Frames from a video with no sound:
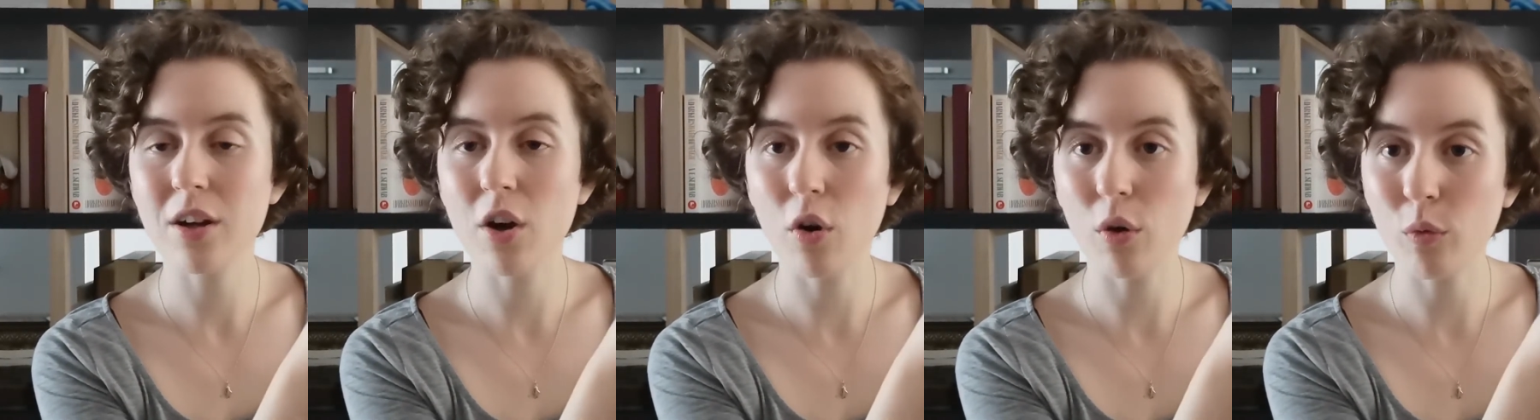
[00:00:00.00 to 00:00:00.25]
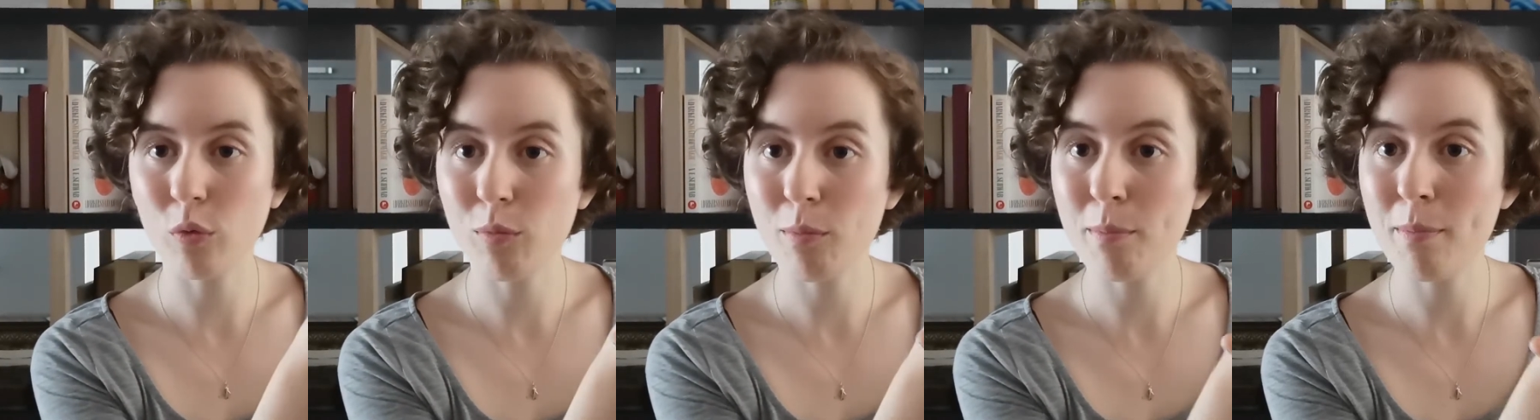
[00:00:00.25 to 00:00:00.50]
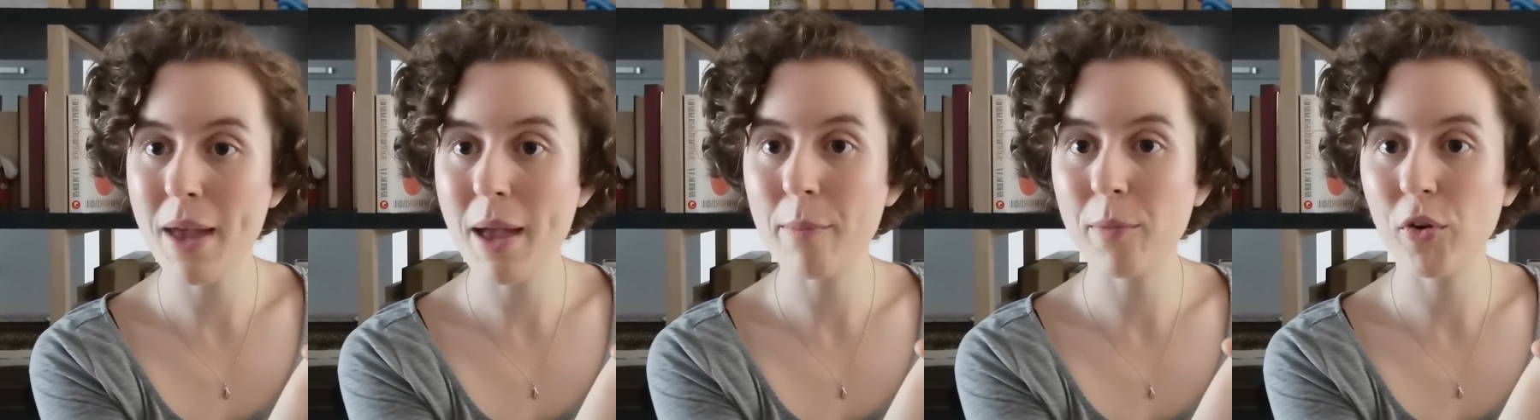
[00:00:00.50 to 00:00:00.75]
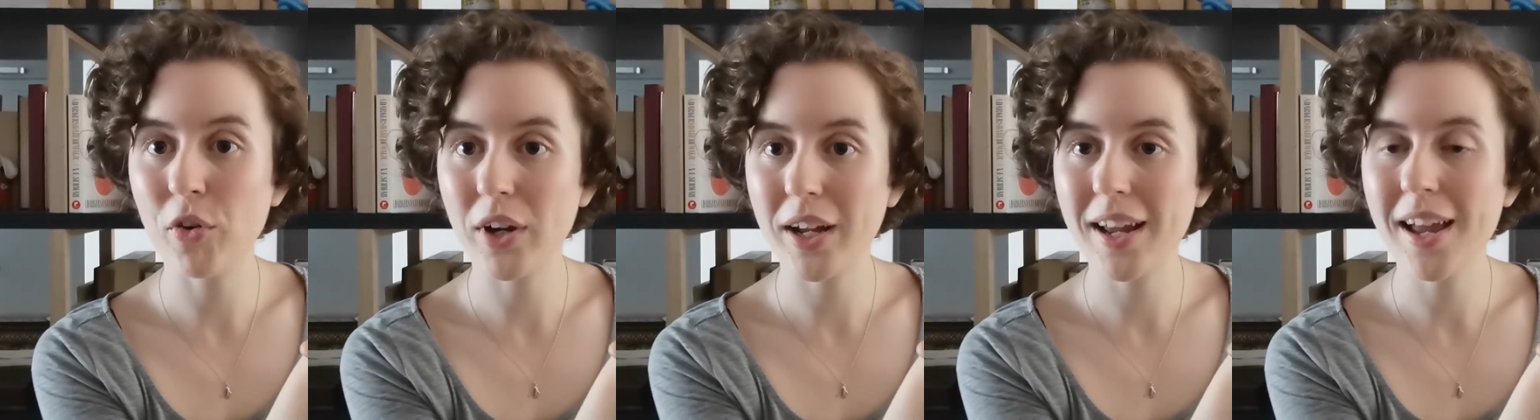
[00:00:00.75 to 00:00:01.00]
of
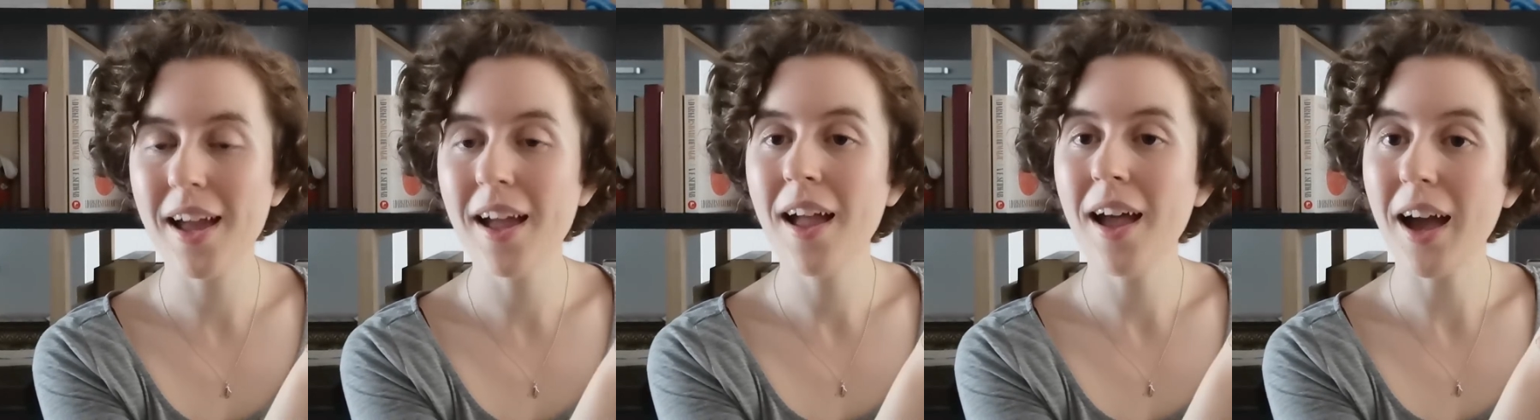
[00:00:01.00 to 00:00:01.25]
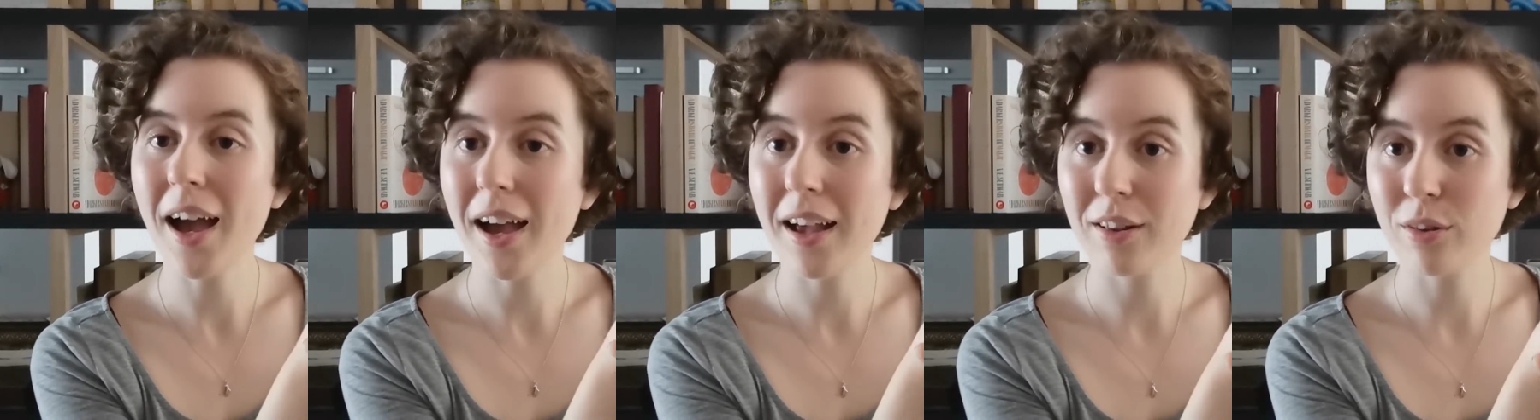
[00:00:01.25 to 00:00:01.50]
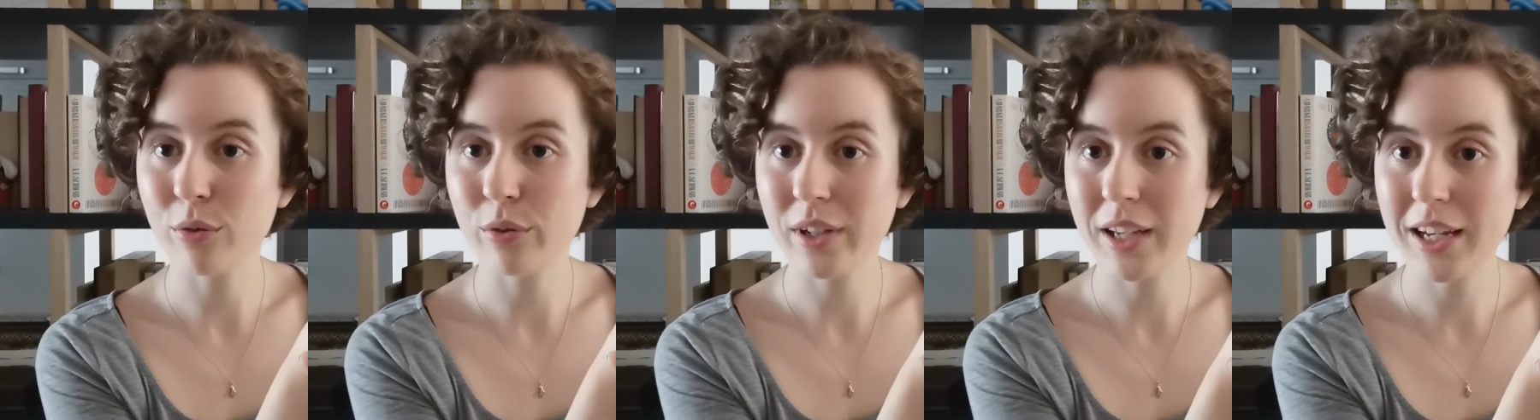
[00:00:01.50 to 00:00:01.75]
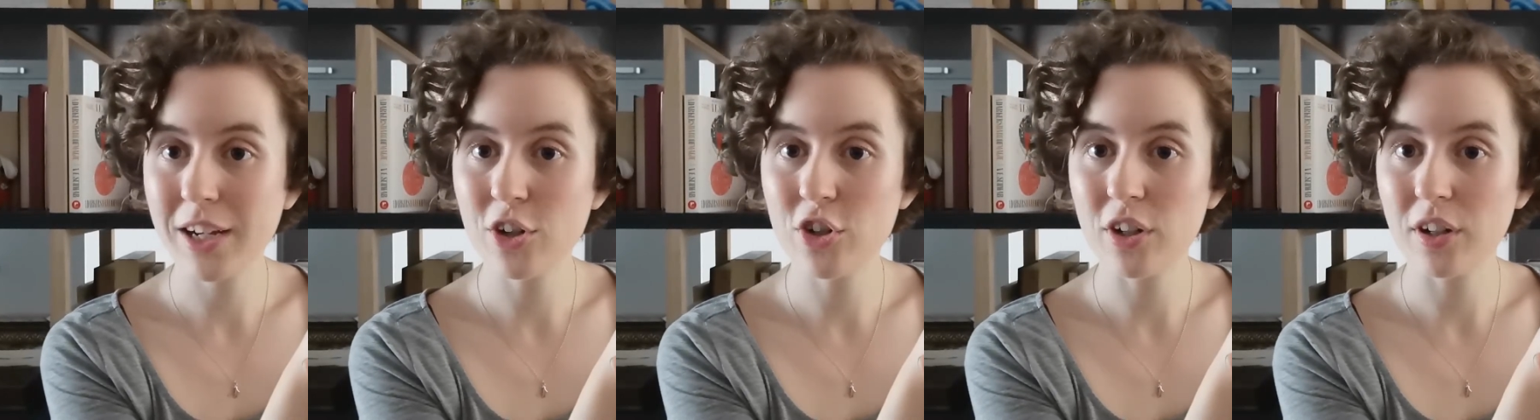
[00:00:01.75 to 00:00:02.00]
memory and
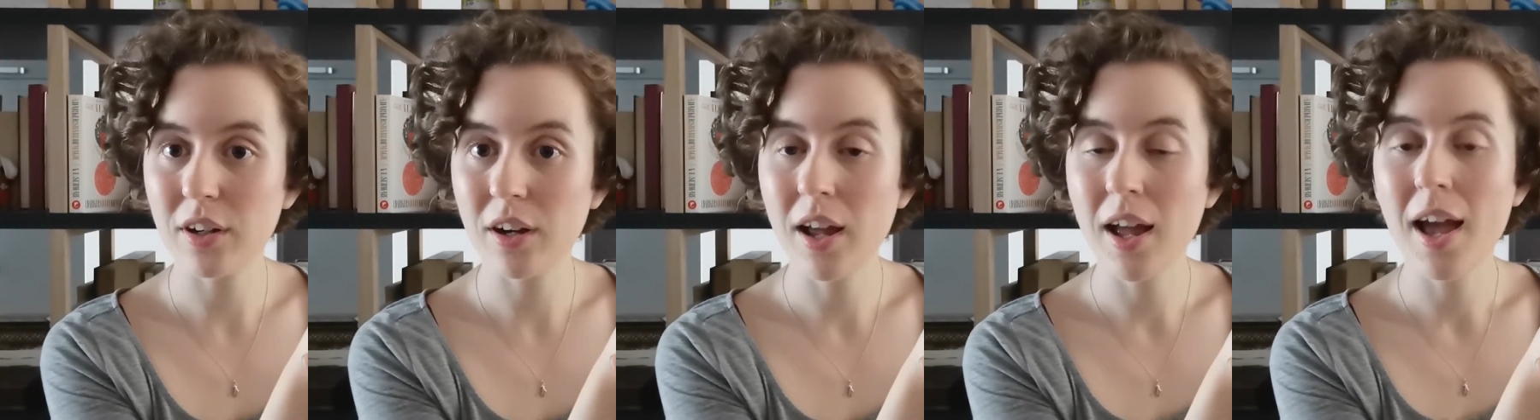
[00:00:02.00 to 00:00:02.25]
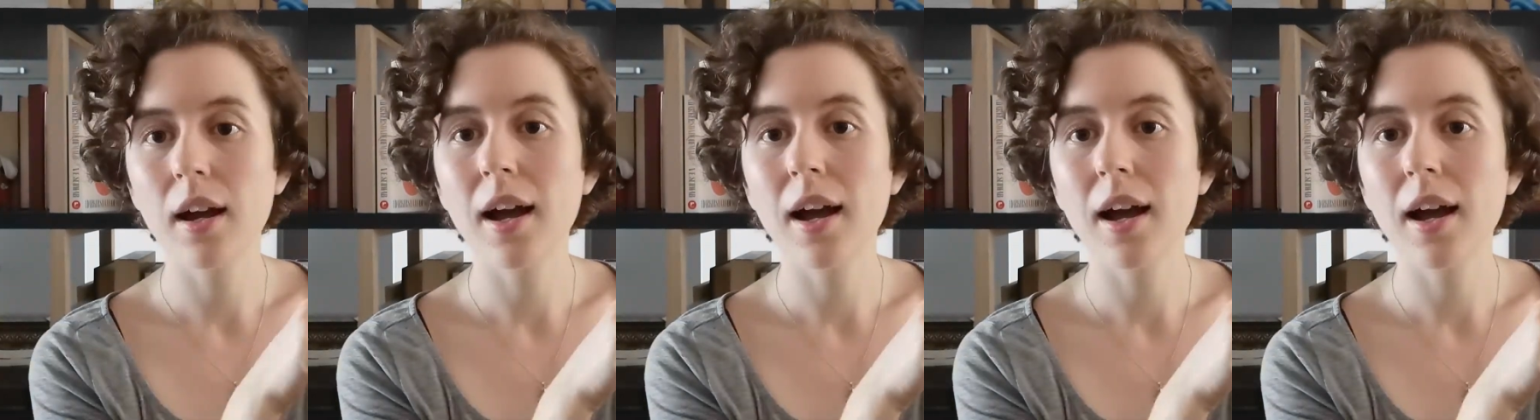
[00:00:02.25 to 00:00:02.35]
location,